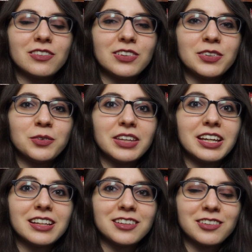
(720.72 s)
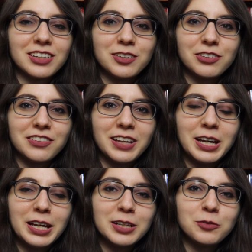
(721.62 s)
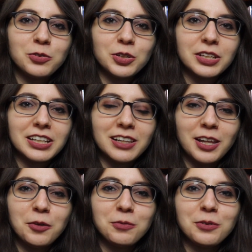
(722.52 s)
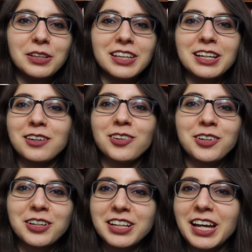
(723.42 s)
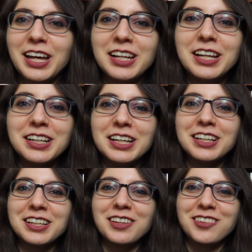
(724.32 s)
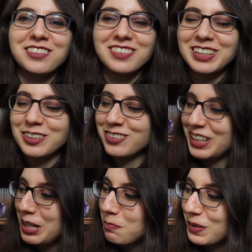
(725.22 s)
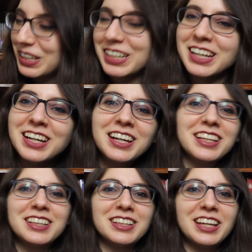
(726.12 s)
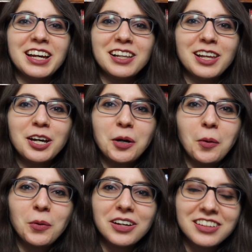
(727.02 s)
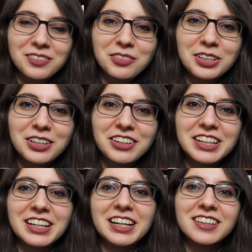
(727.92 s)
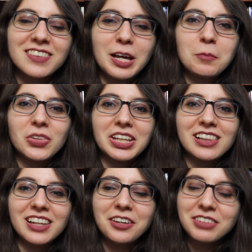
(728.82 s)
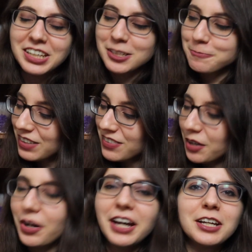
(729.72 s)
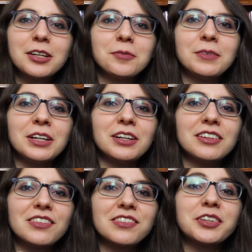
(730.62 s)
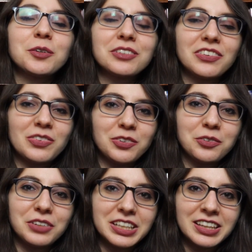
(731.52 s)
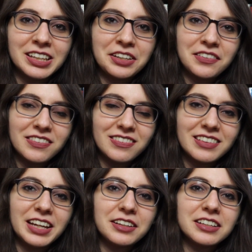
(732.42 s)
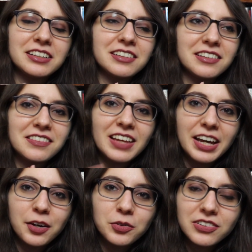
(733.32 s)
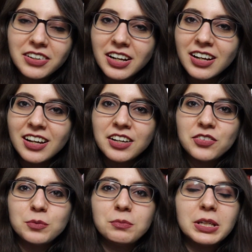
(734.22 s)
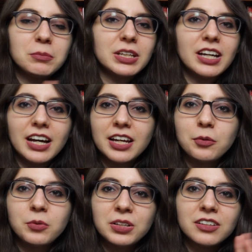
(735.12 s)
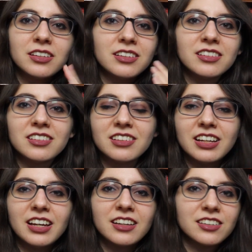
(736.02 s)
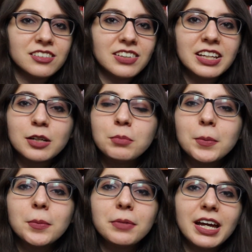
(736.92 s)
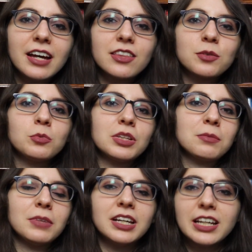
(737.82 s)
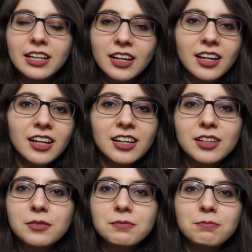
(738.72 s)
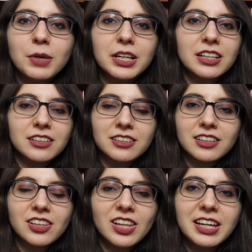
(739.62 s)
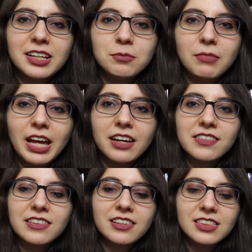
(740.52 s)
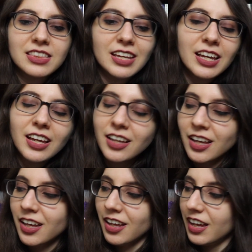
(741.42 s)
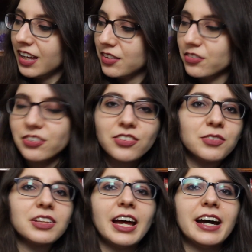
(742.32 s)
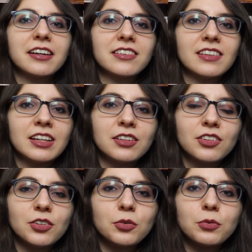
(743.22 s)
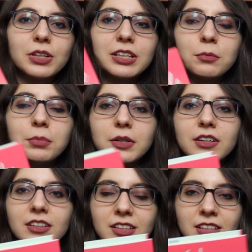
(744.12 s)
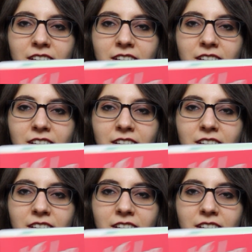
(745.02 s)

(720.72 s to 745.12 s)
to the English countryside and falling in love with a clerk at an English tea shop. Like, hello, what a great concept. I love it. So I am stoked to read this now that it is out. So maybe I will take a bubble bath with my mud clay mask thing and just relax and read a book